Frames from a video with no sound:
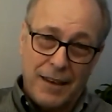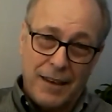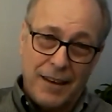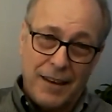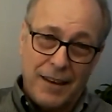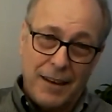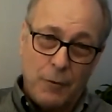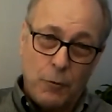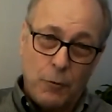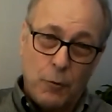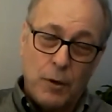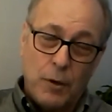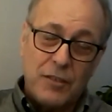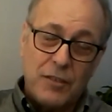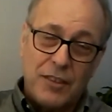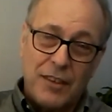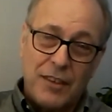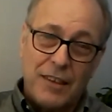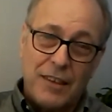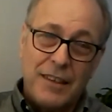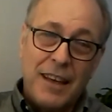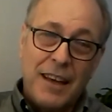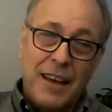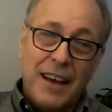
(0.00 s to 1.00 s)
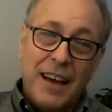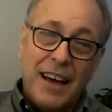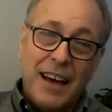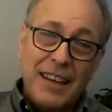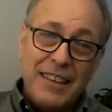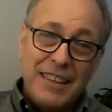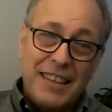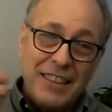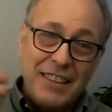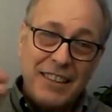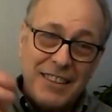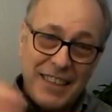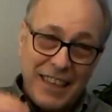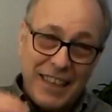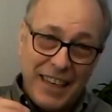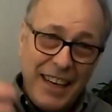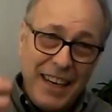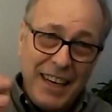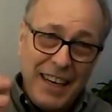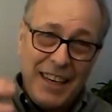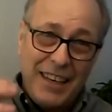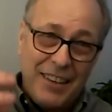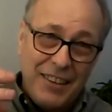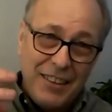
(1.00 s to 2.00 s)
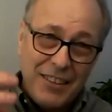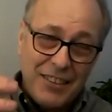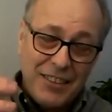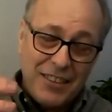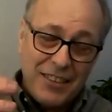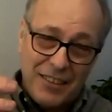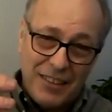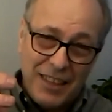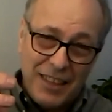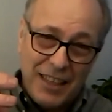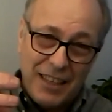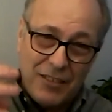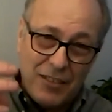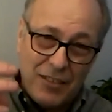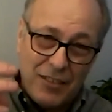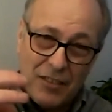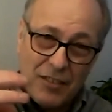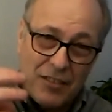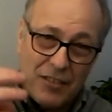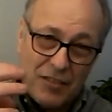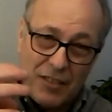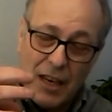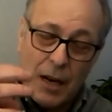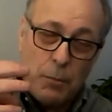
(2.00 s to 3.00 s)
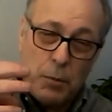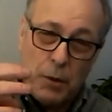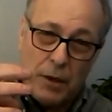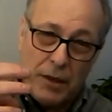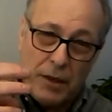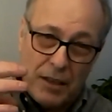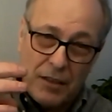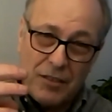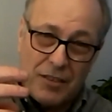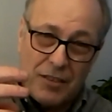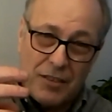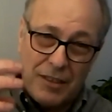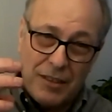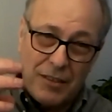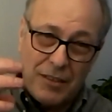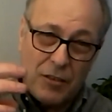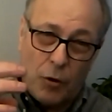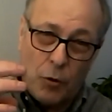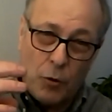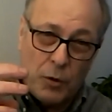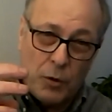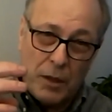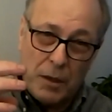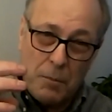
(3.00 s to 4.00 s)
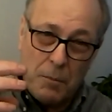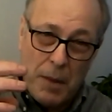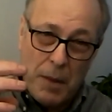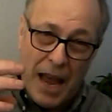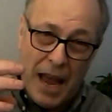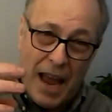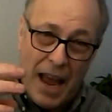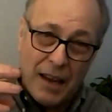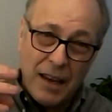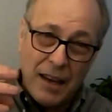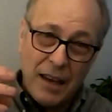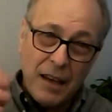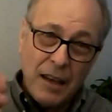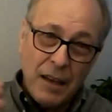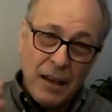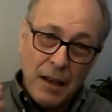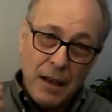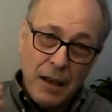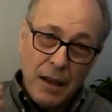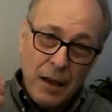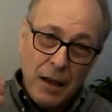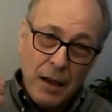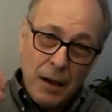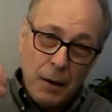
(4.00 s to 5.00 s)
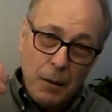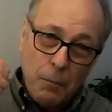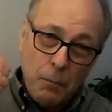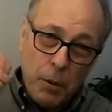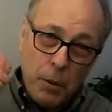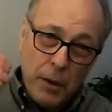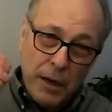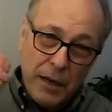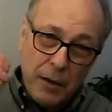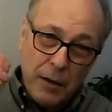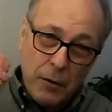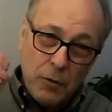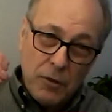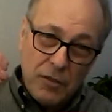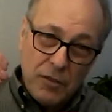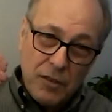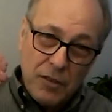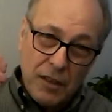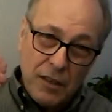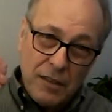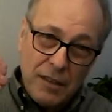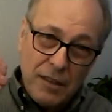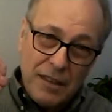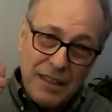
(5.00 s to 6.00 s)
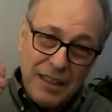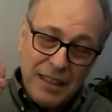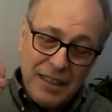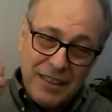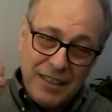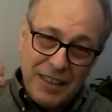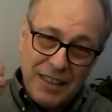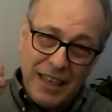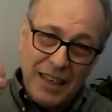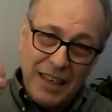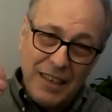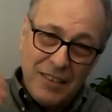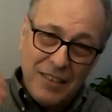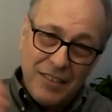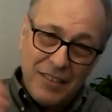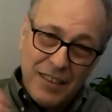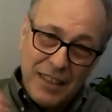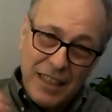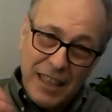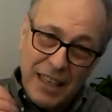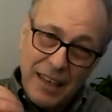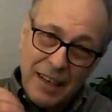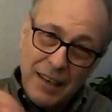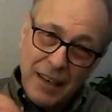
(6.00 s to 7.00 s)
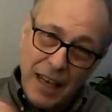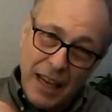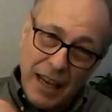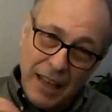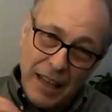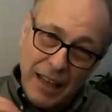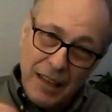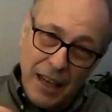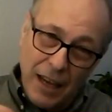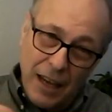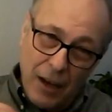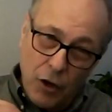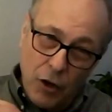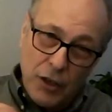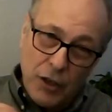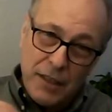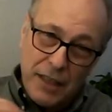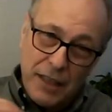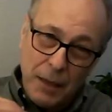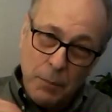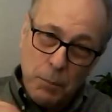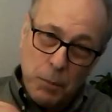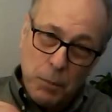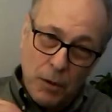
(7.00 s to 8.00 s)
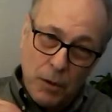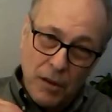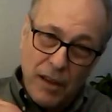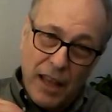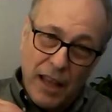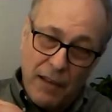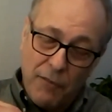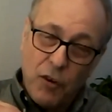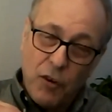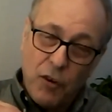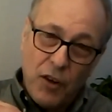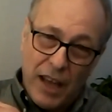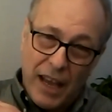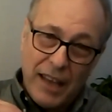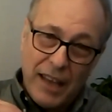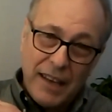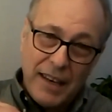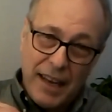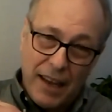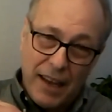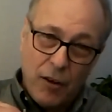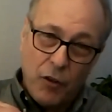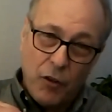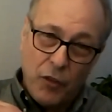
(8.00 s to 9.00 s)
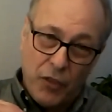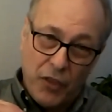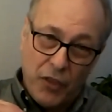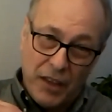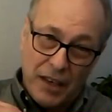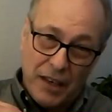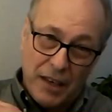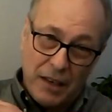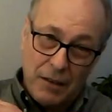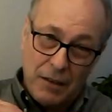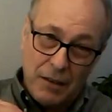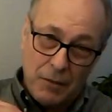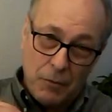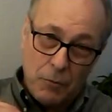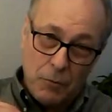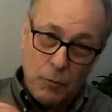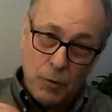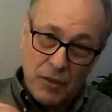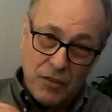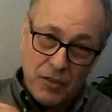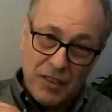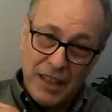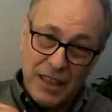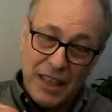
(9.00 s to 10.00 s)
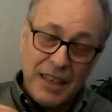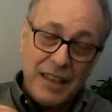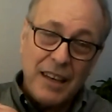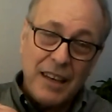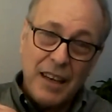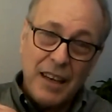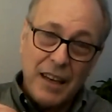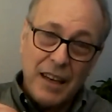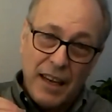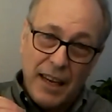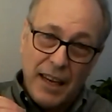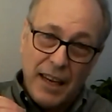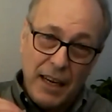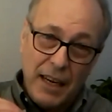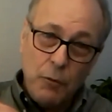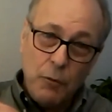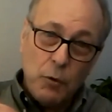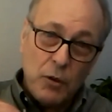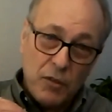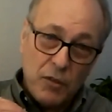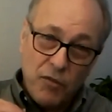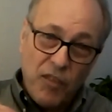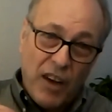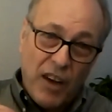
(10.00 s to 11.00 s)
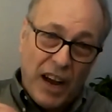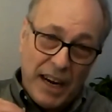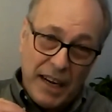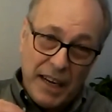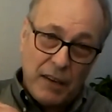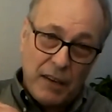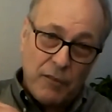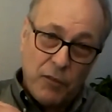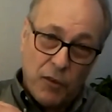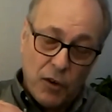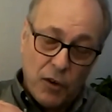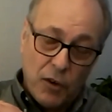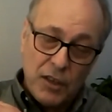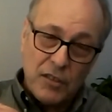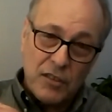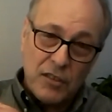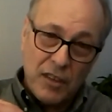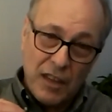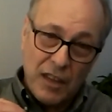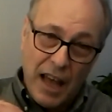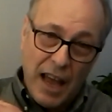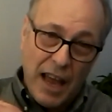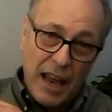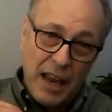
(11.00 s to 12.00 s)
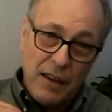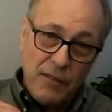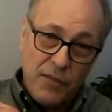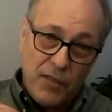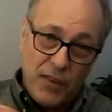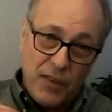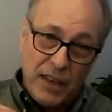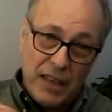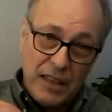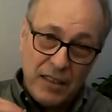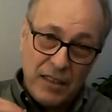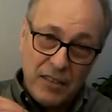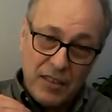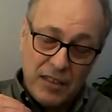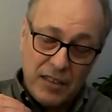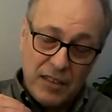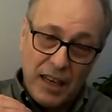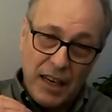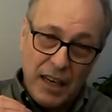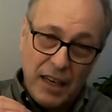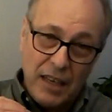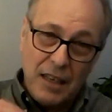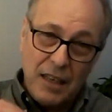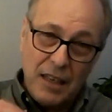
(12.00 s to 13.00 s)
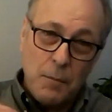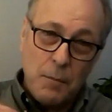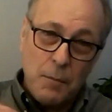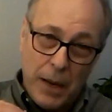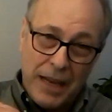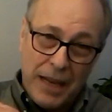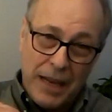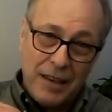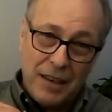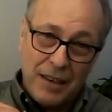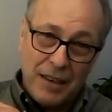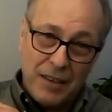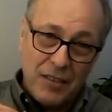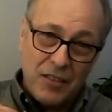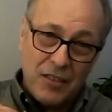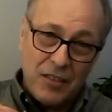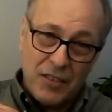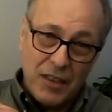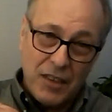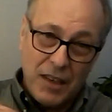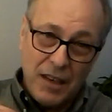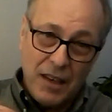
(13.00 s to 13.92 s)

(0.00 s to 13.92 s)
it was a disease, his stubbornness and his holding back, but it was a disease that on a deeper level had health in it. Was that he was fighting for his life and his independence